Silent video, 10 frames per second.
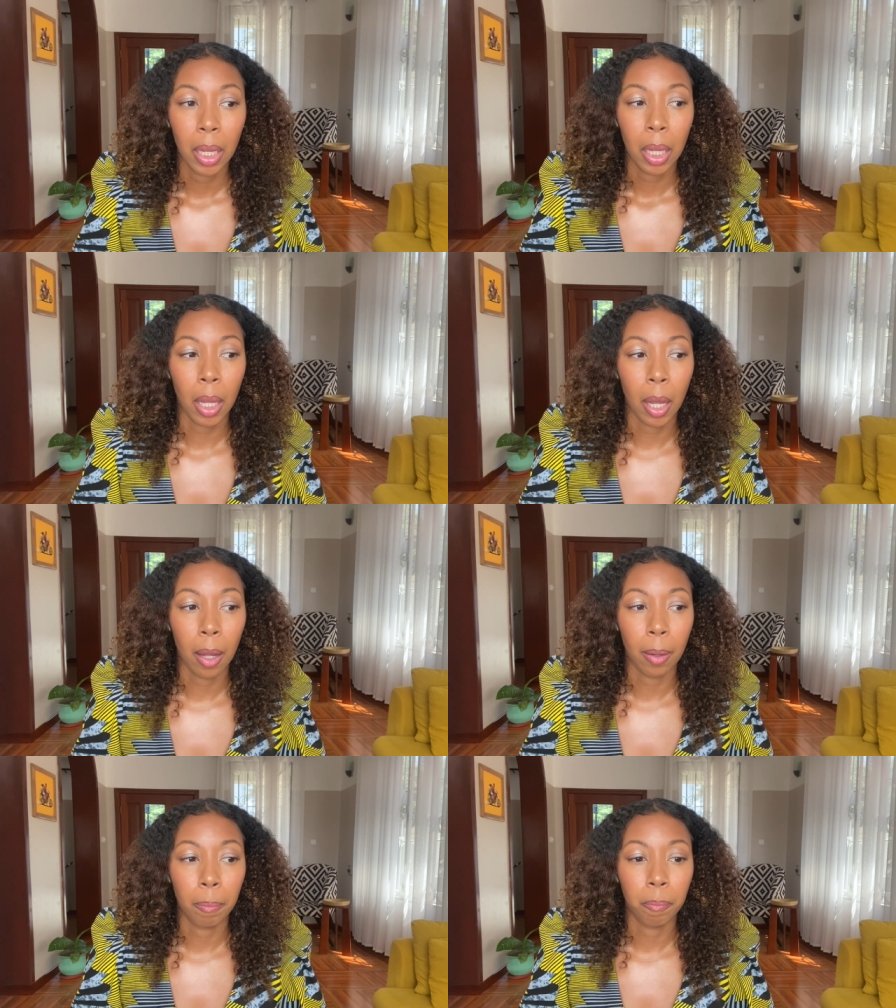
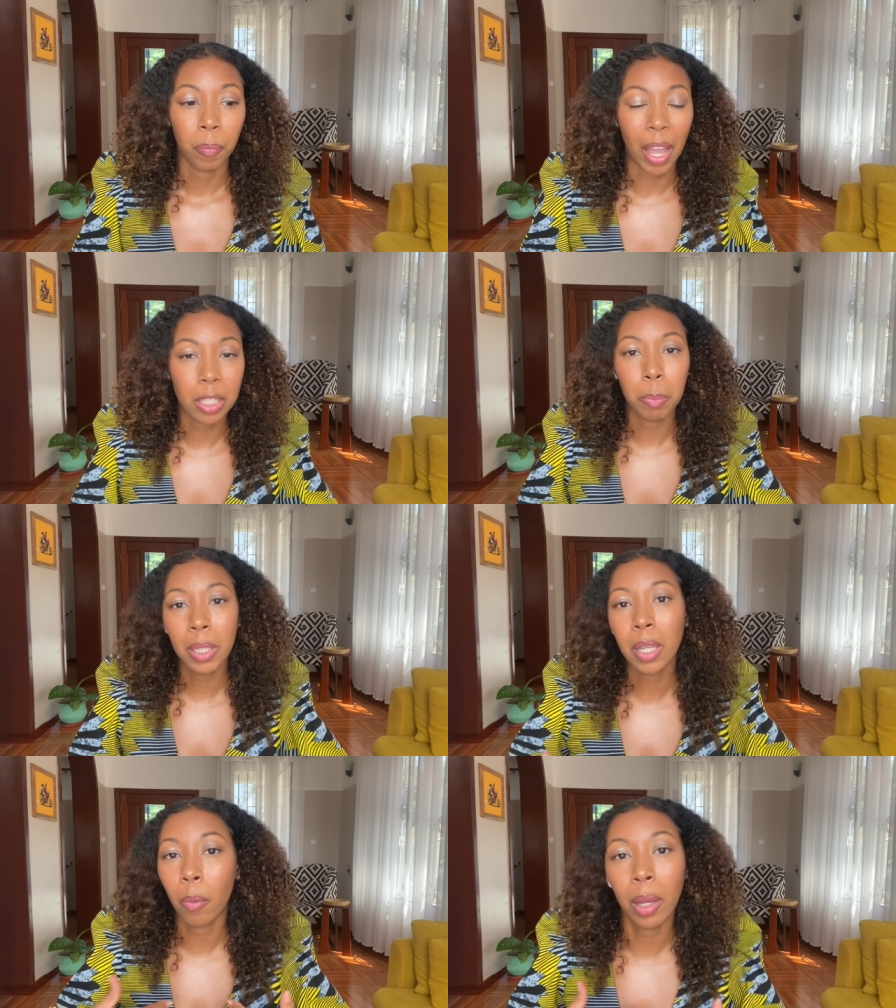I
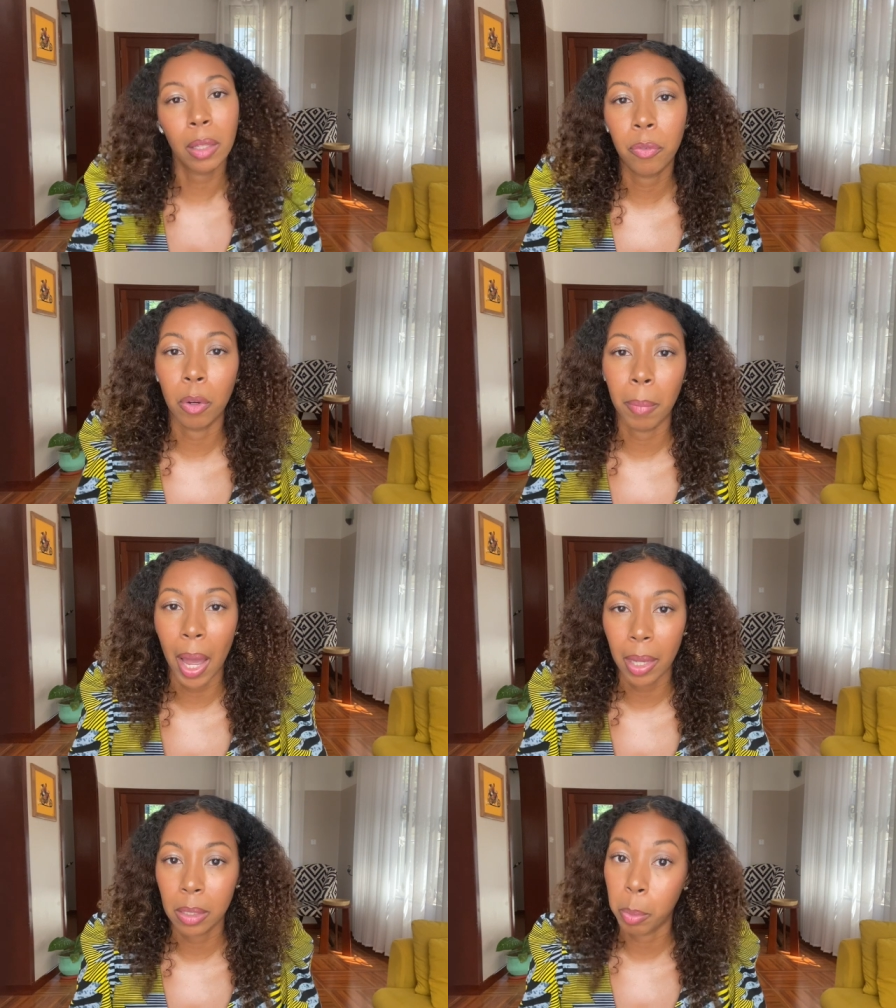speak directly from
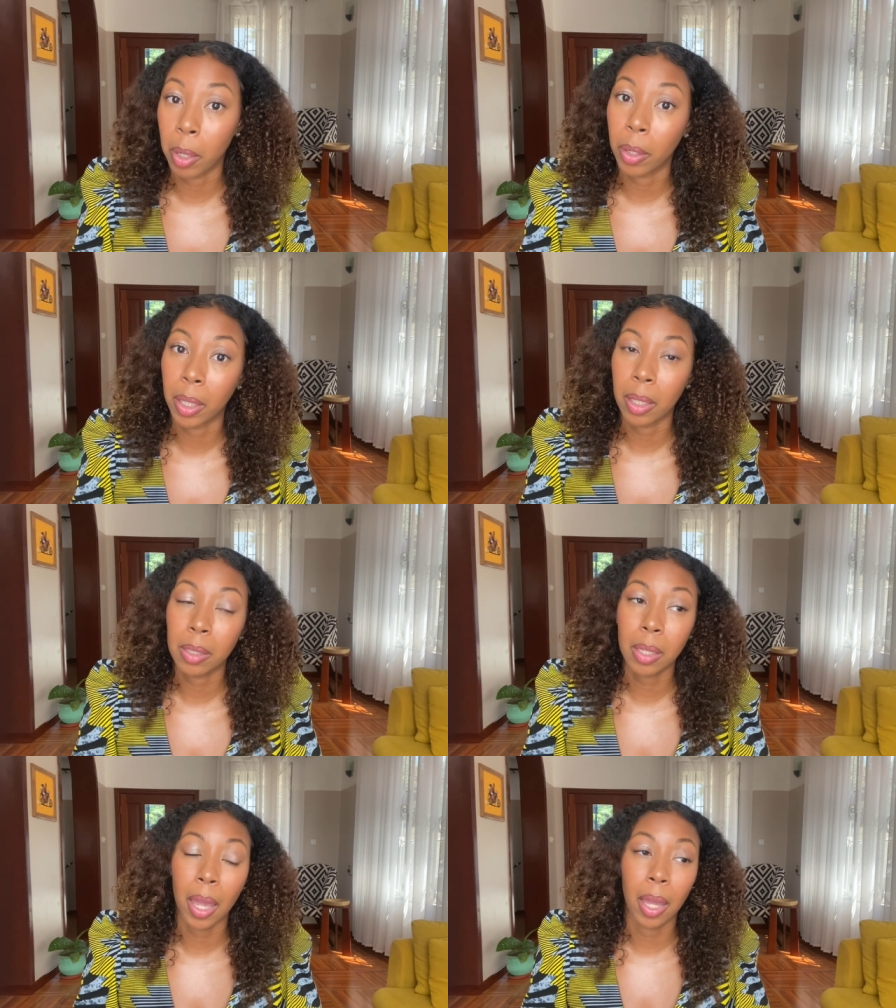my
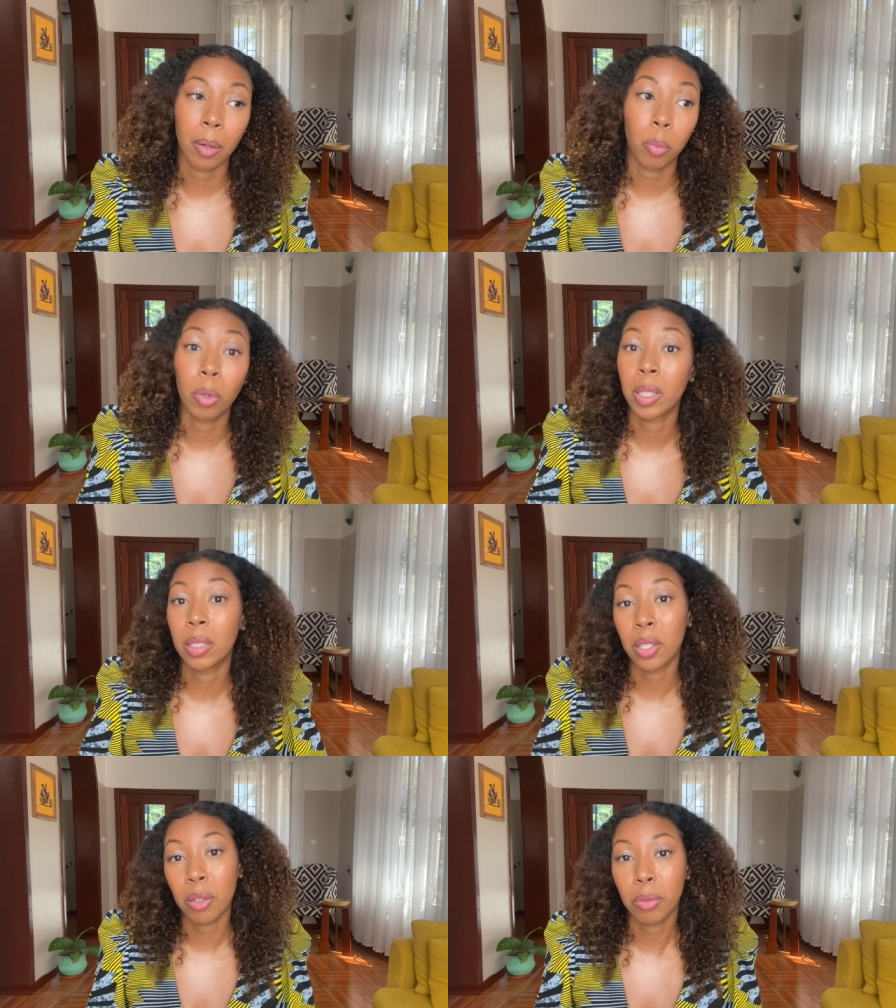experience and will
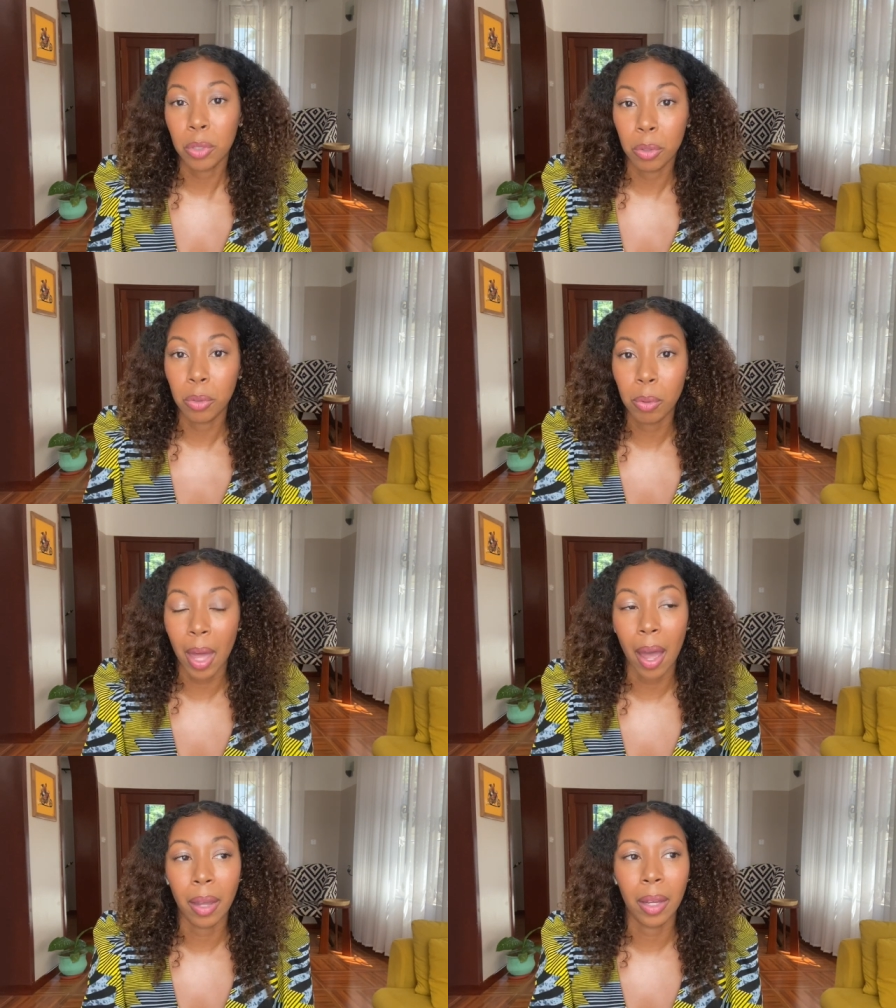continue to do that.